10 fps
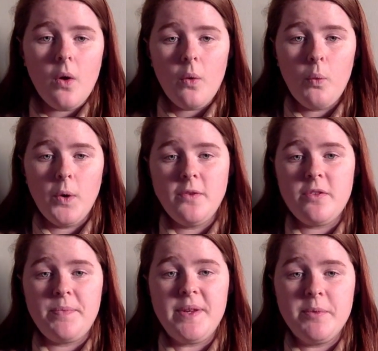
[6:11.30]
One of the
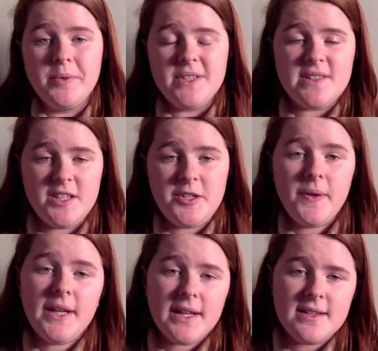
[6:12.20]
people we see
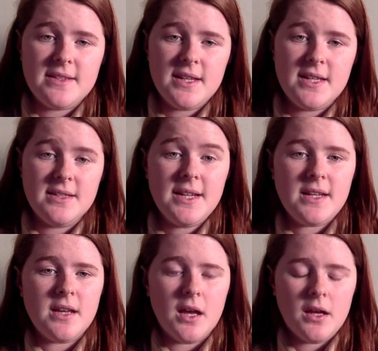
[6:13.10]
doing this is
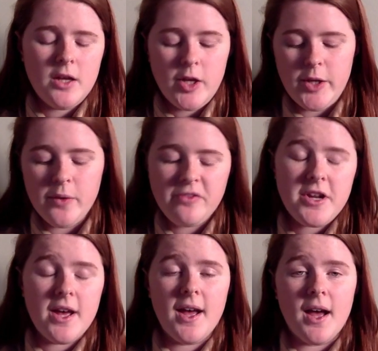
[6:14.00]
Lydia, who offered
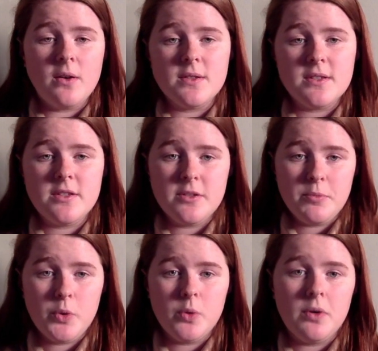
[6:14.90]
her house to
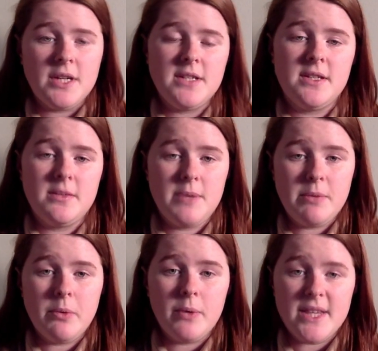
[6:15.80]
Paul and to the
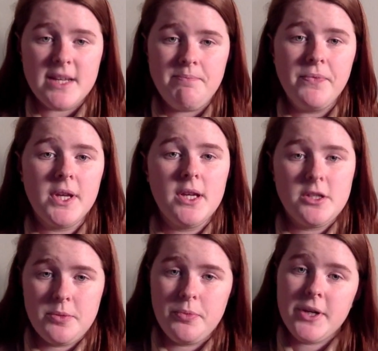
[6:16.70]
people with him
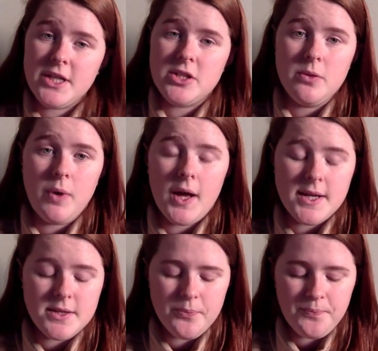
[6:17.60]
to preach the
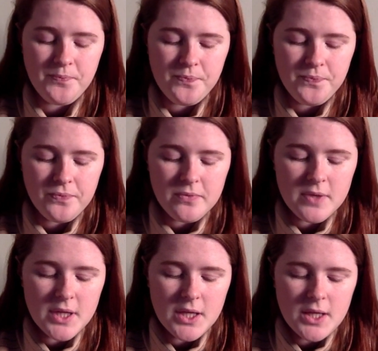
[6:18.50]
word.
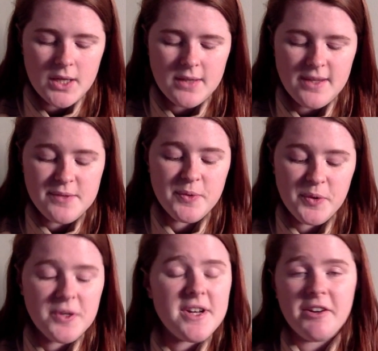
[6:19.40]
These were
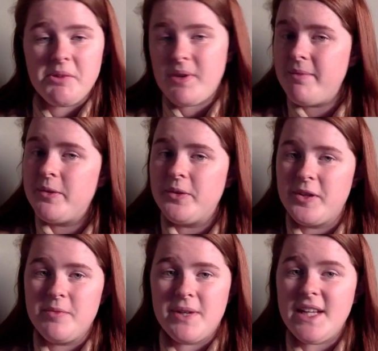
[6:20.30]
ordinary people
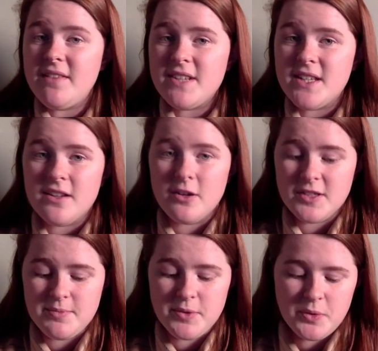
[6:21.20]
who believed in the
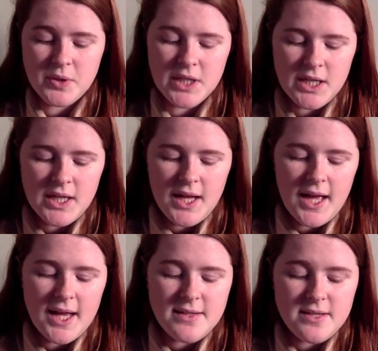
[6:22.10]
gospel
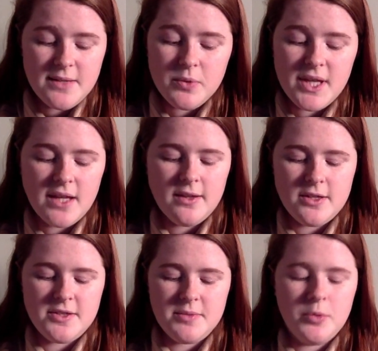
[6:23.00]
and did what they could
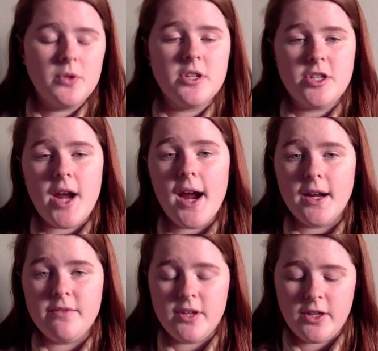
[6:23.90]
to support the sharing
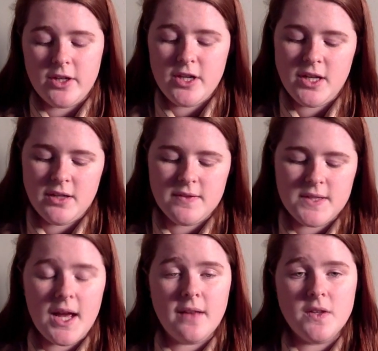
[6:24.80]
of the good news
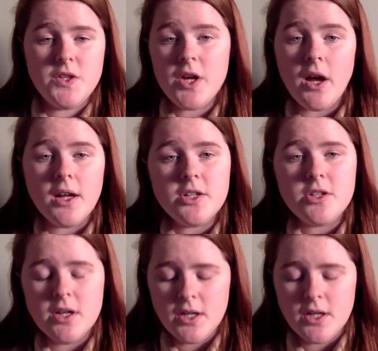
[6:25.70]
and the church.